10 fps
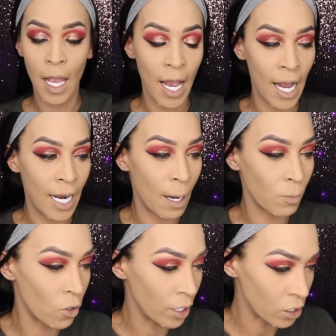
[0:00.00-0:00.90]
and I'm
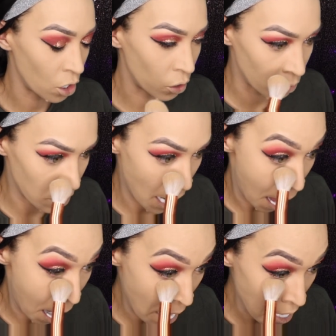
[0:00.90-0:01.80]
going to use that
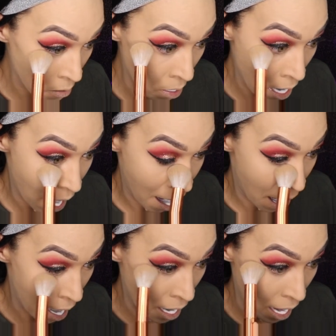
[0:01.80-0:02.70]
anywhere I
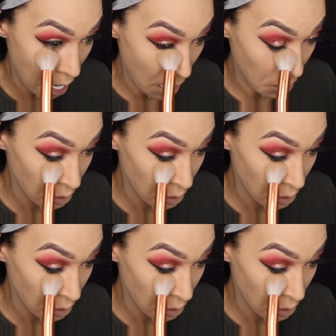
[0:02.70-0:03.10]
highlighted.